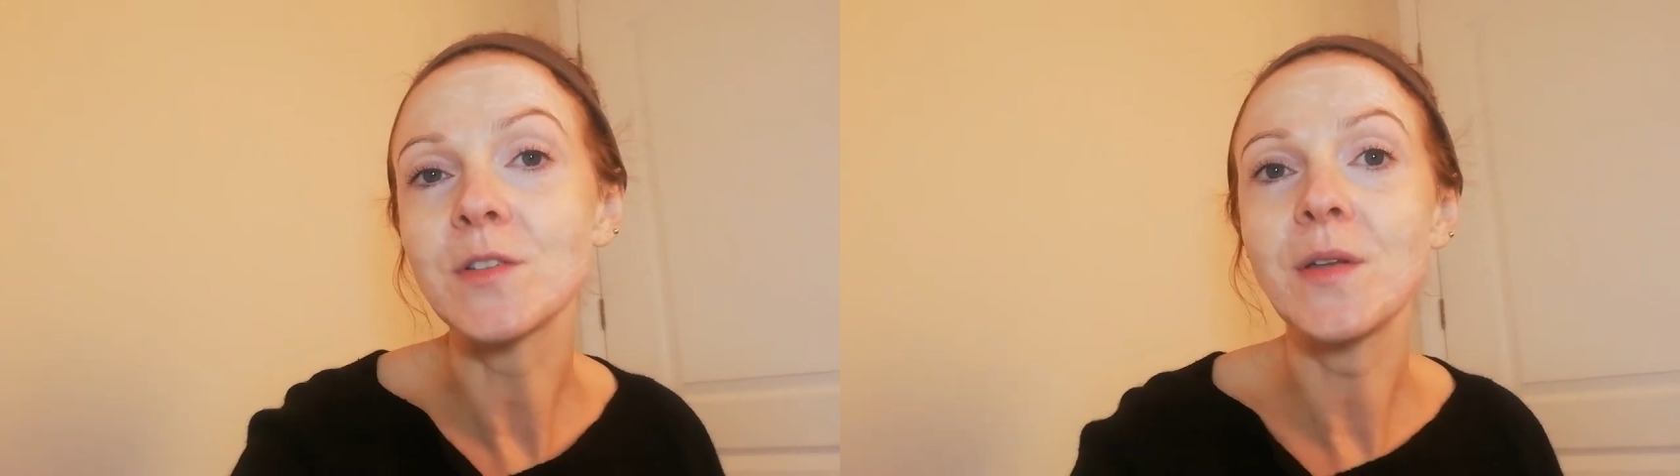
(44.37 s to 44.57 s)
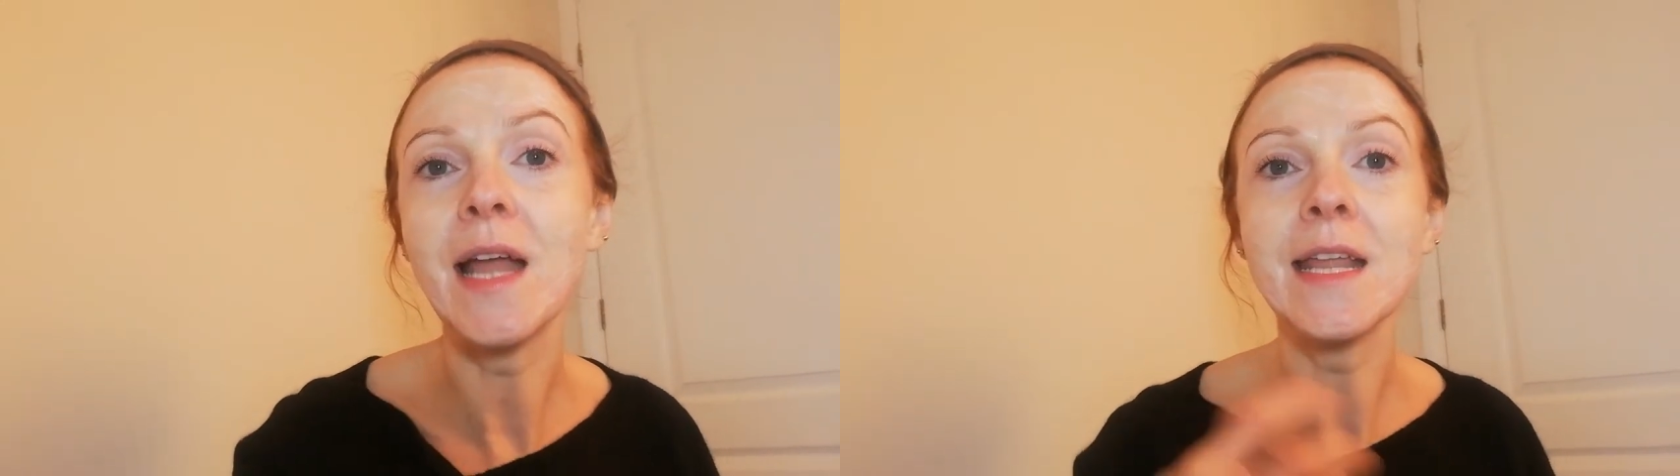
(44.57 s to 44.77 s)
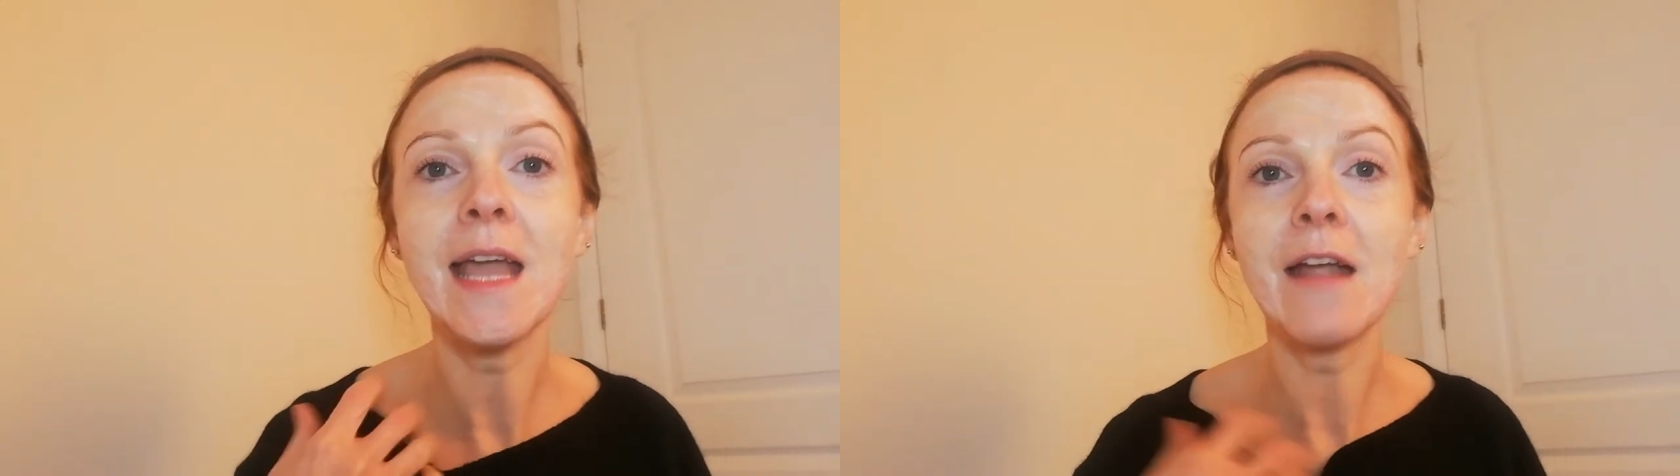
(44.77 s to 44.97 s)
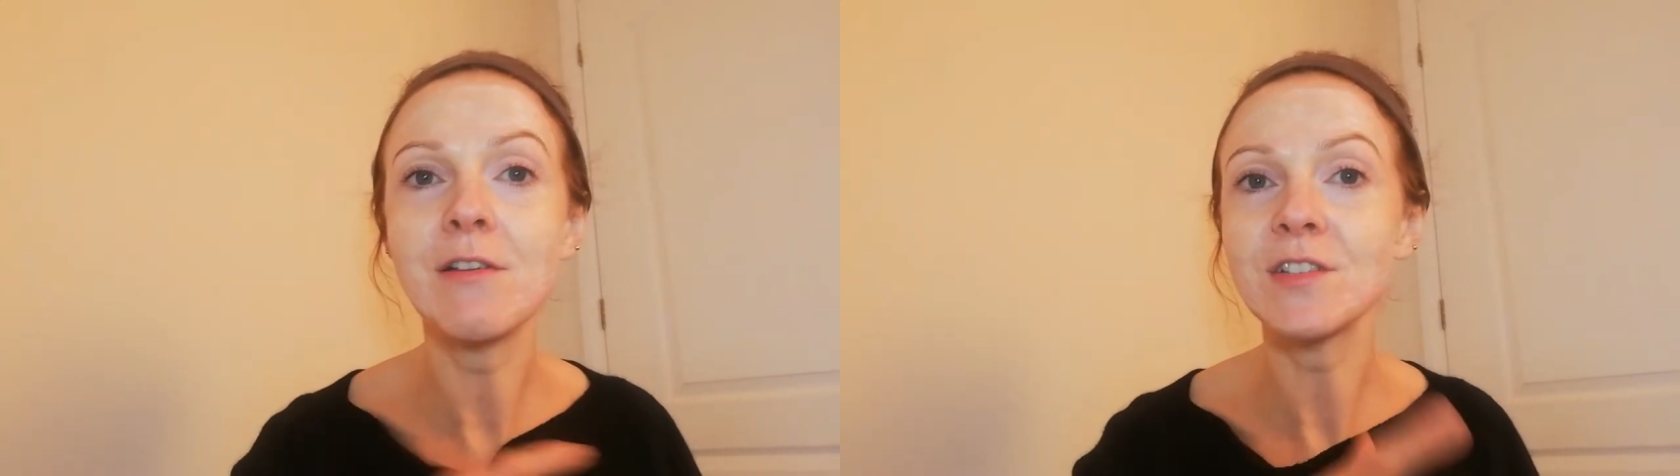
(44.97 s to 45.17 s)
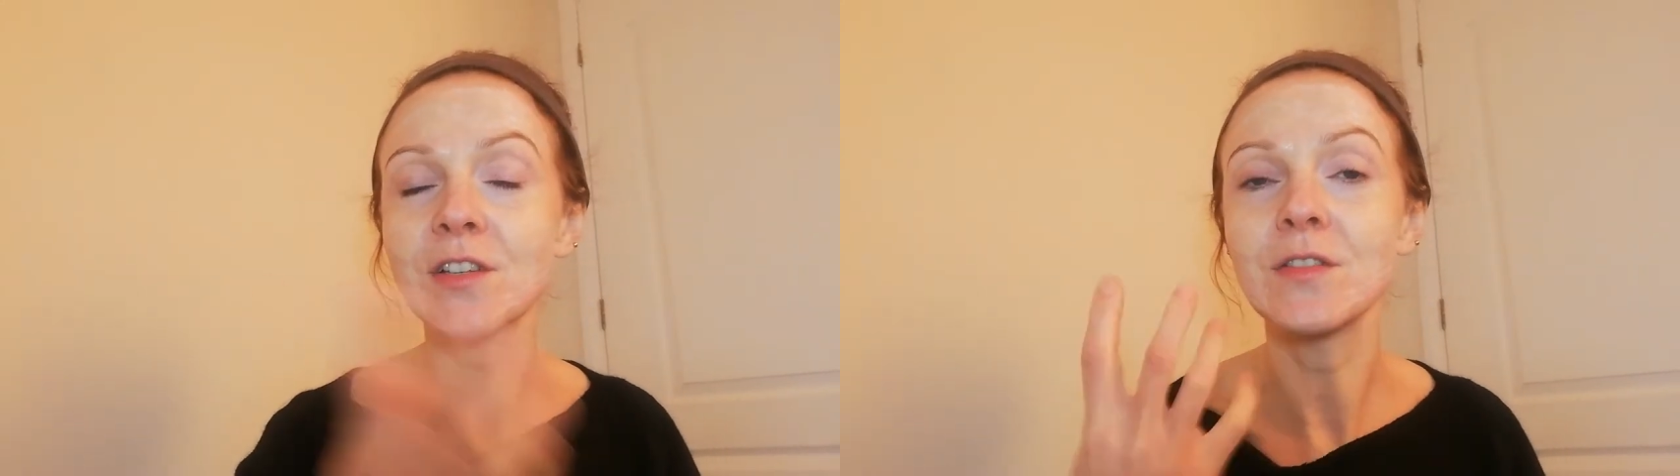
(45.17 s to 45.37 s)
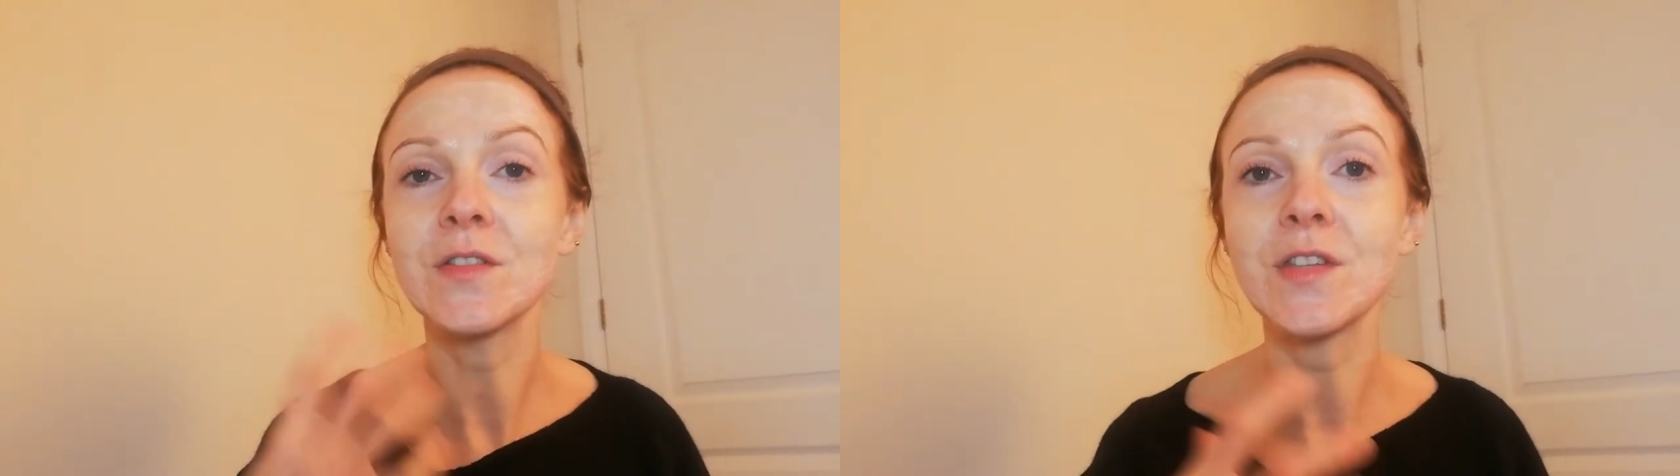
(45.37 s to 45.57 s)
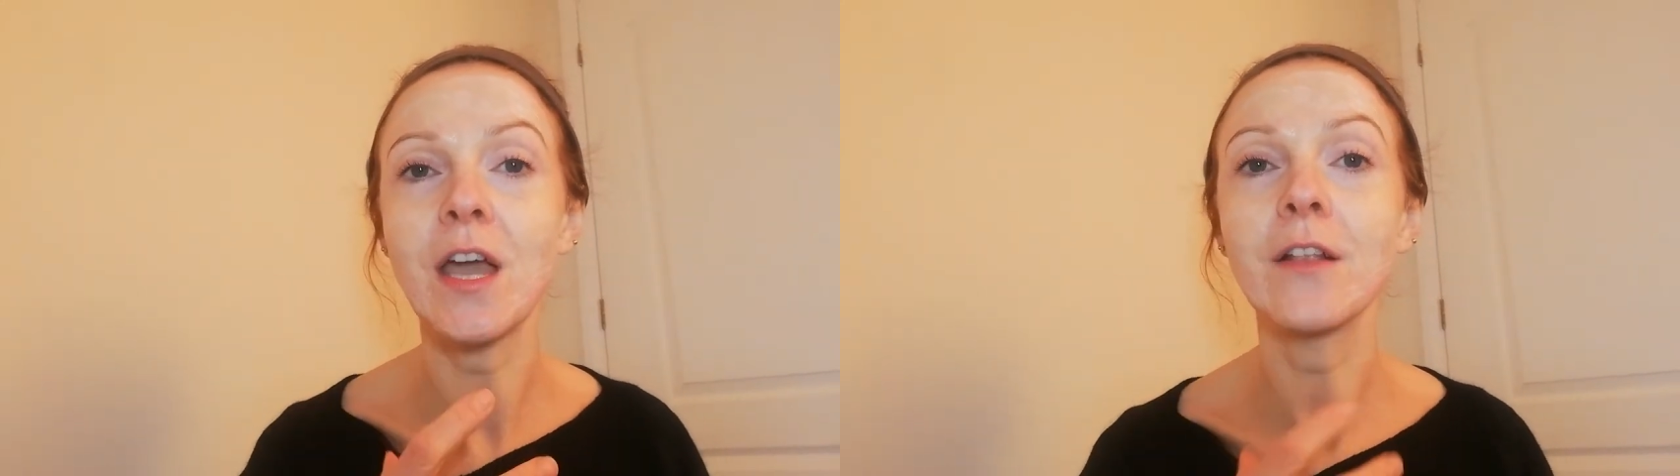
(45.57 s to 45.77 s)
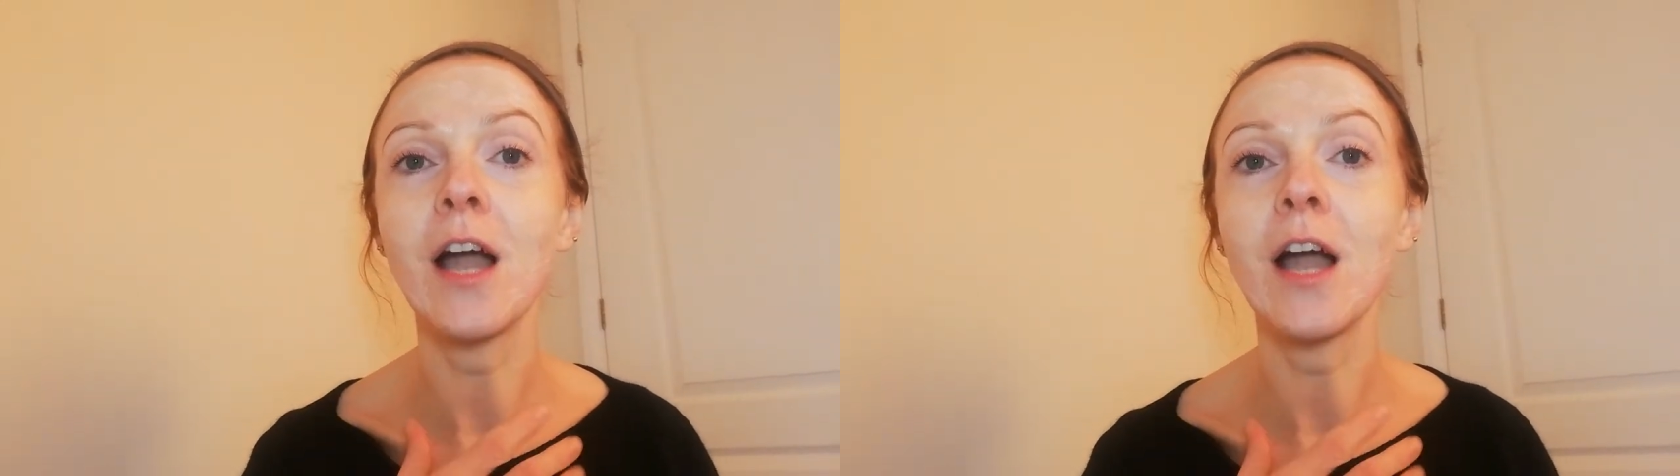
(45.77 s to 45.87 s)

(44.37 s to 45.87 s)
So any areas of concern,